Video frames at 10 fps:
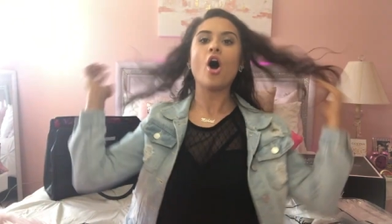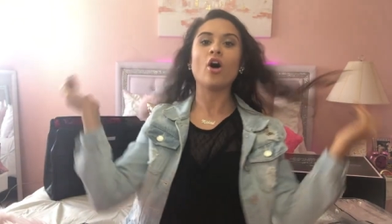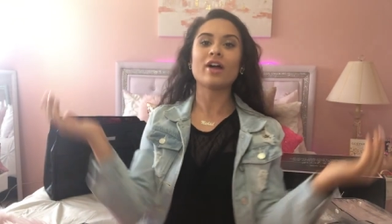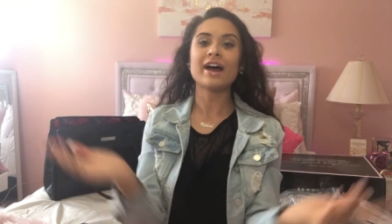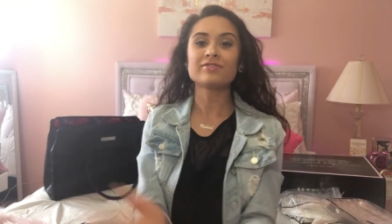
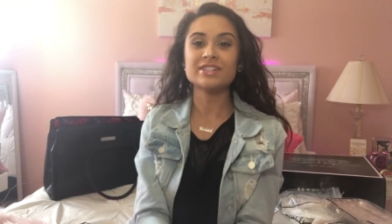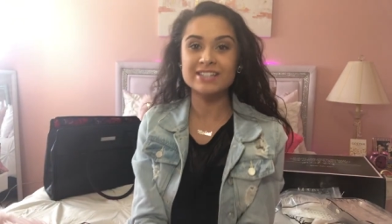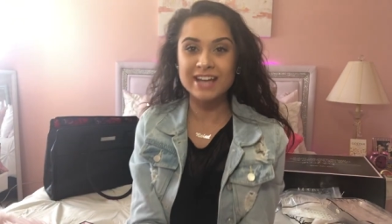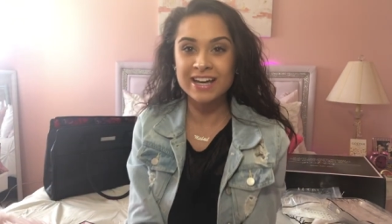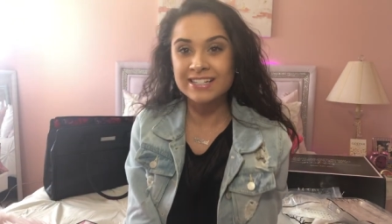All I have to
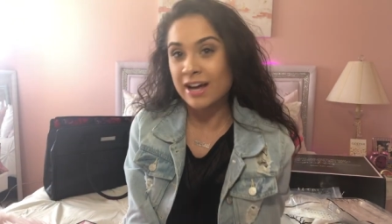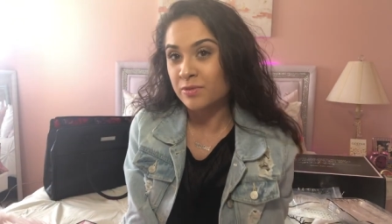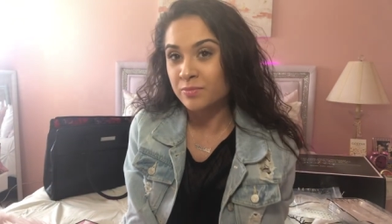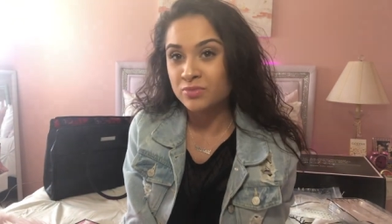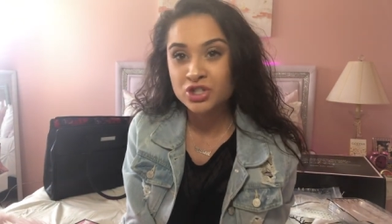say is
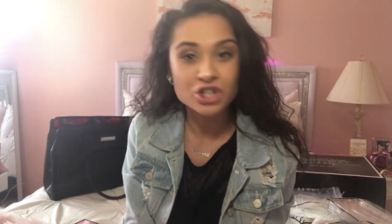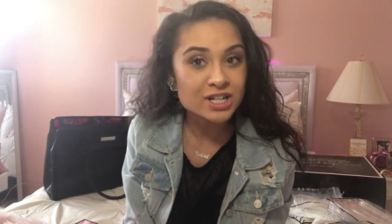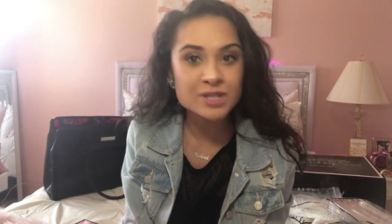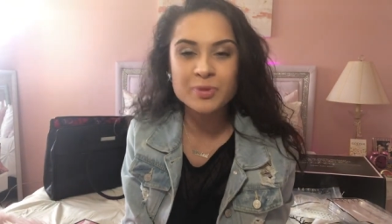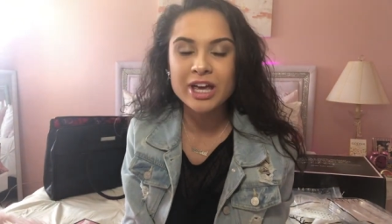I'm
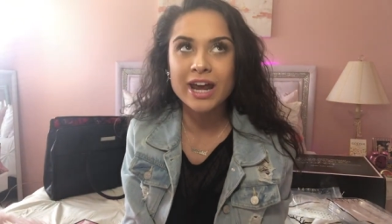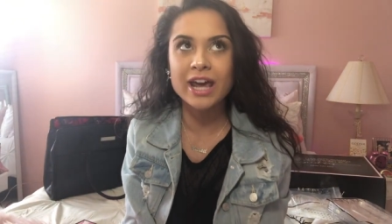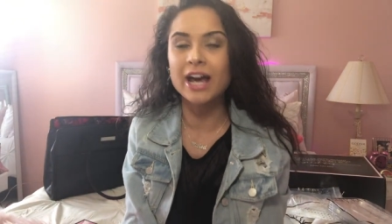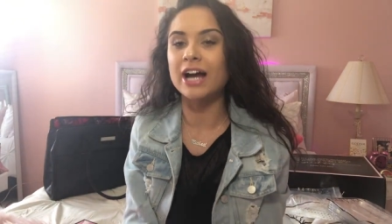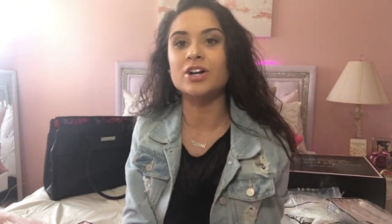just
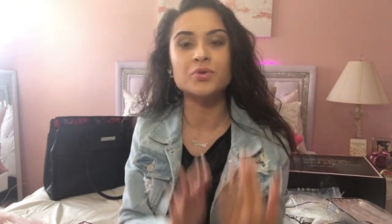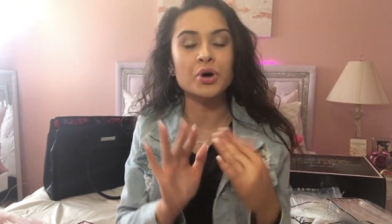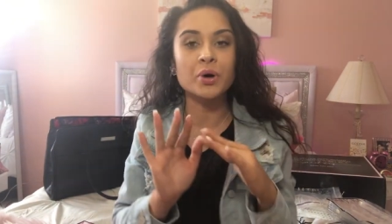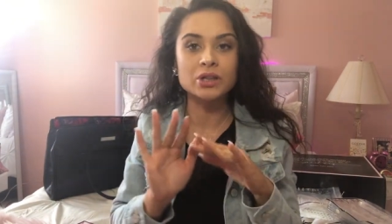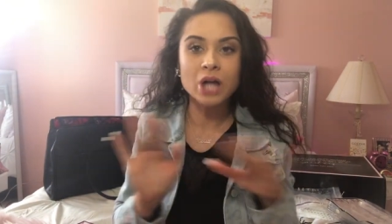beginning. I don't
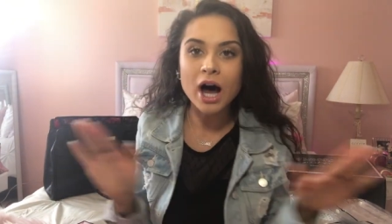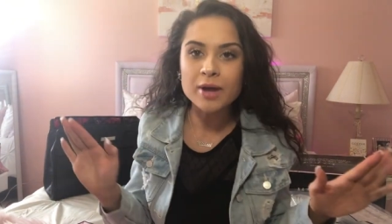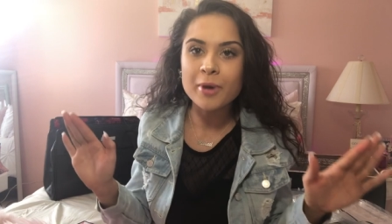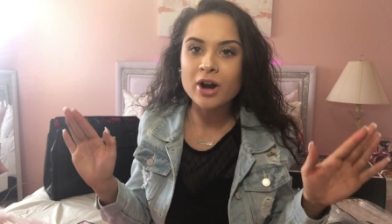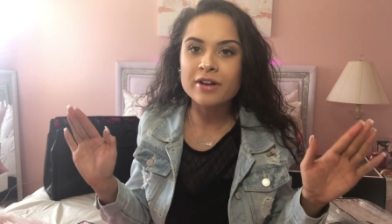know a lot
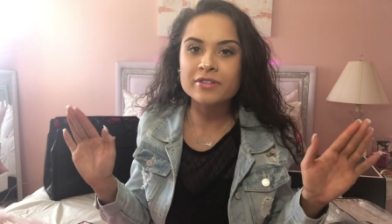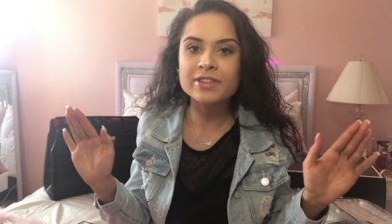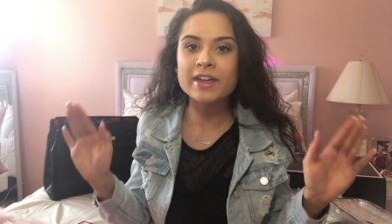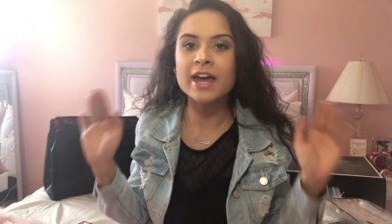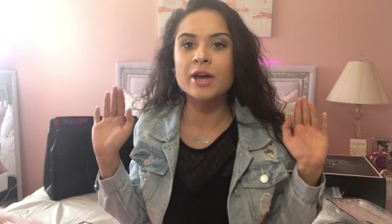about
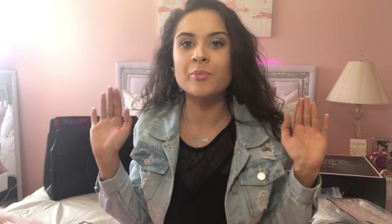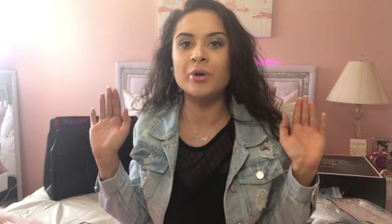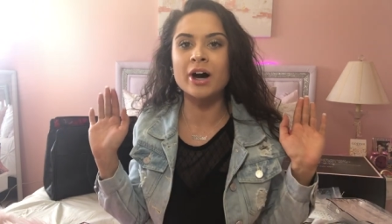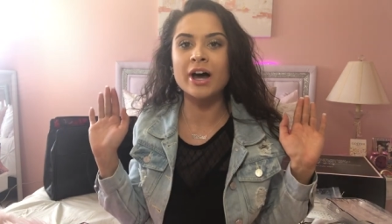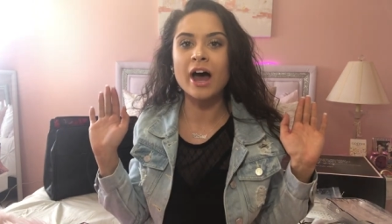everything,
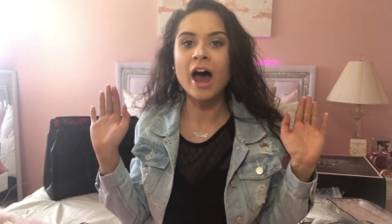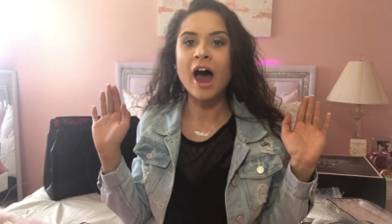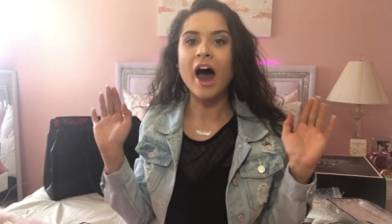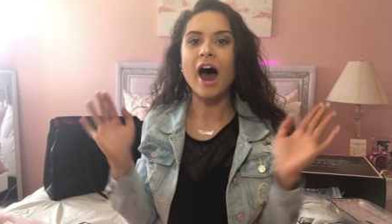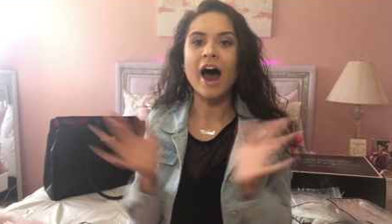but
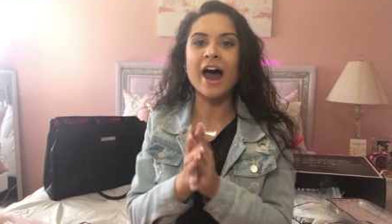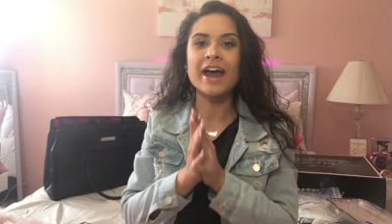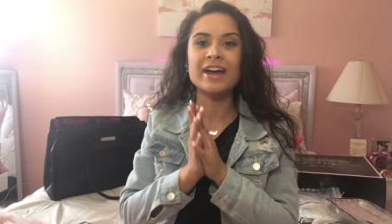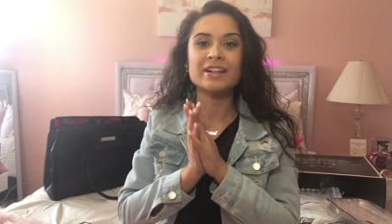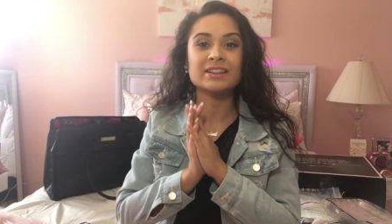
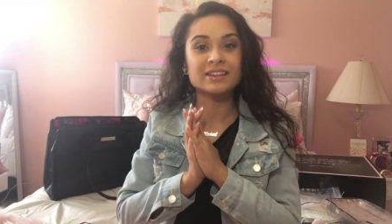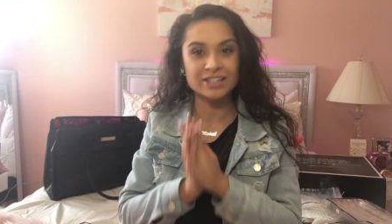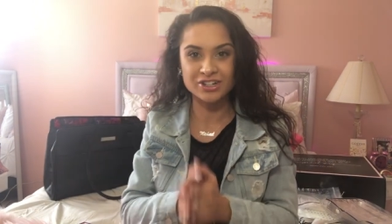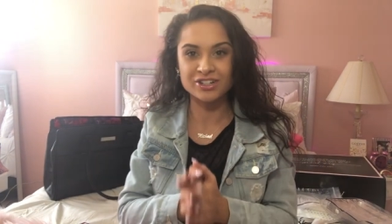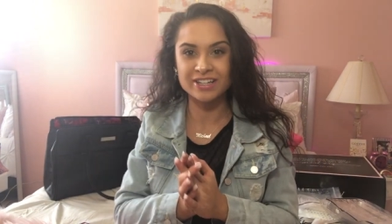I
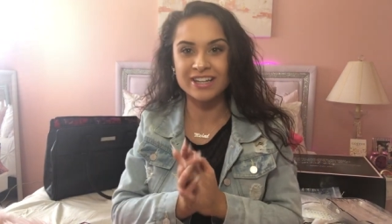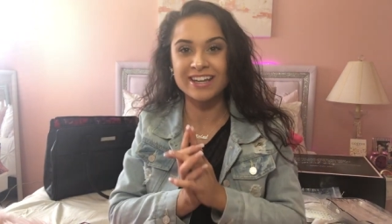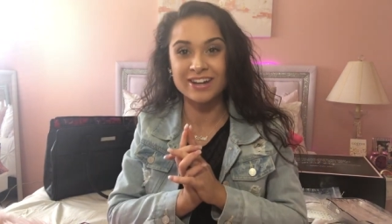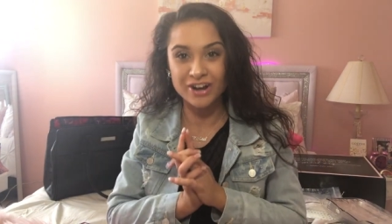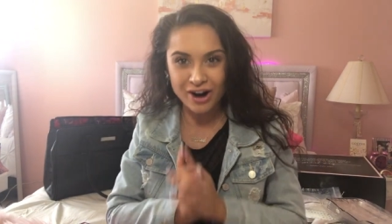literally
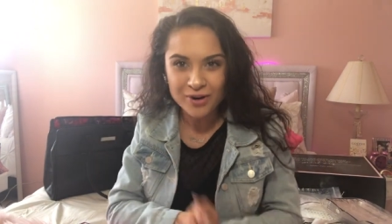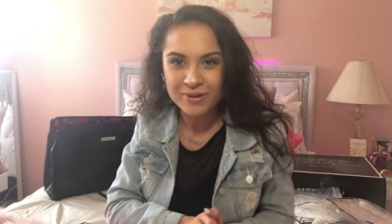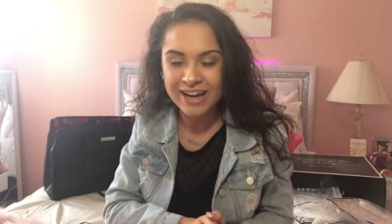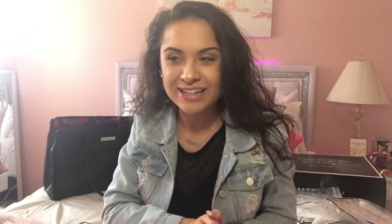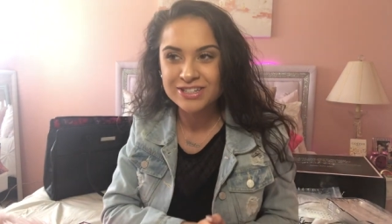cannot
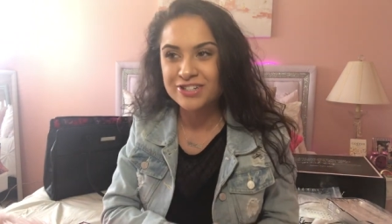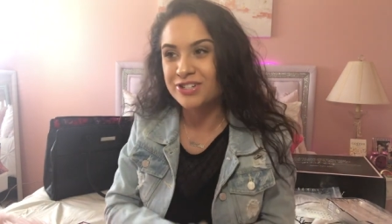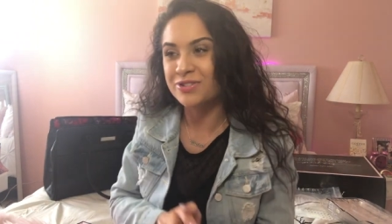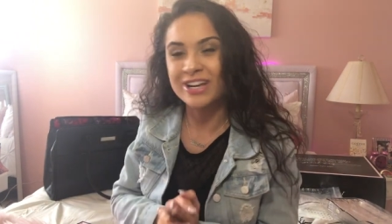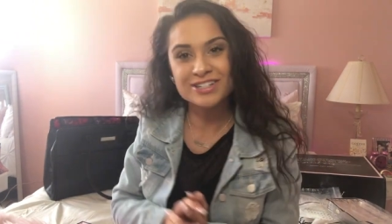wait
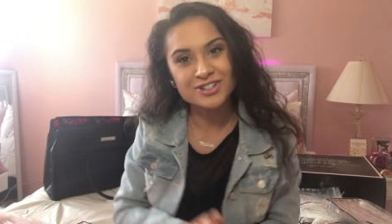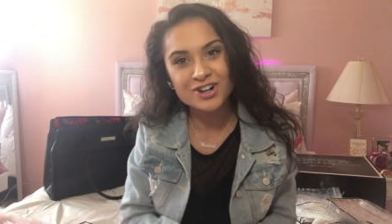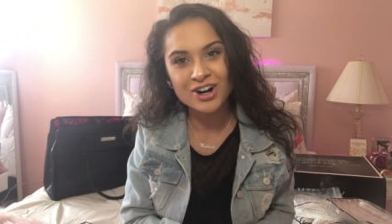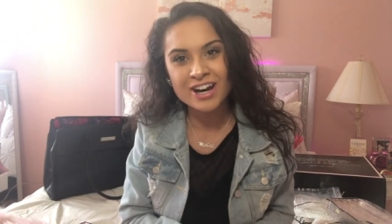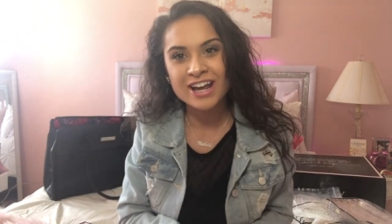to get
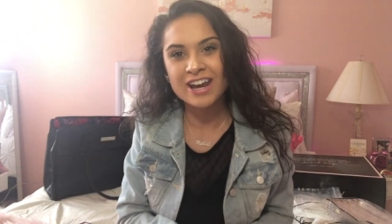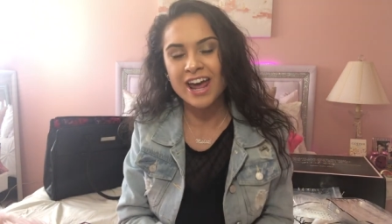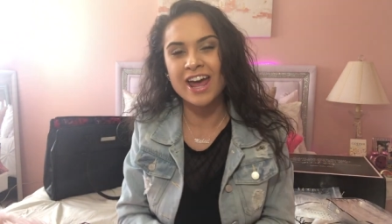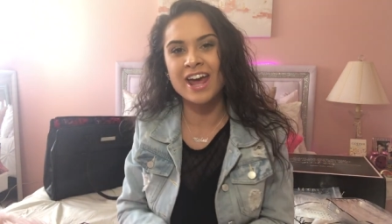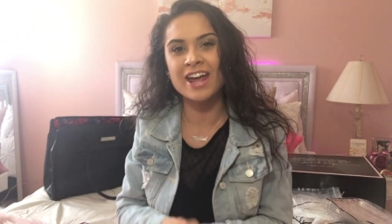started,
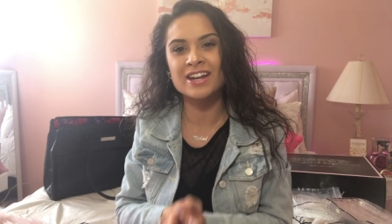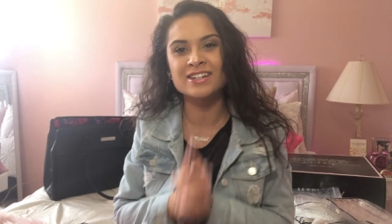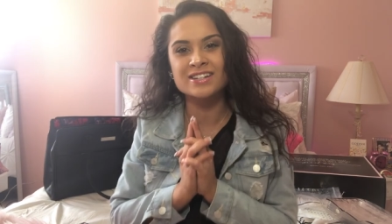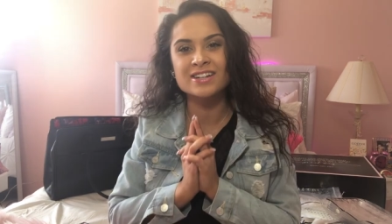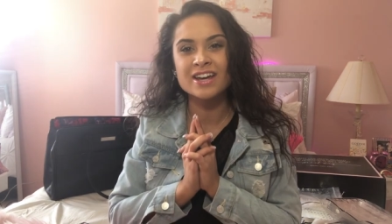
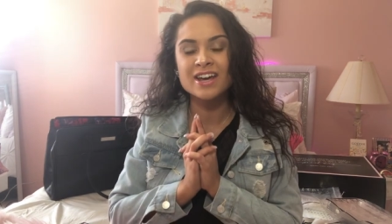and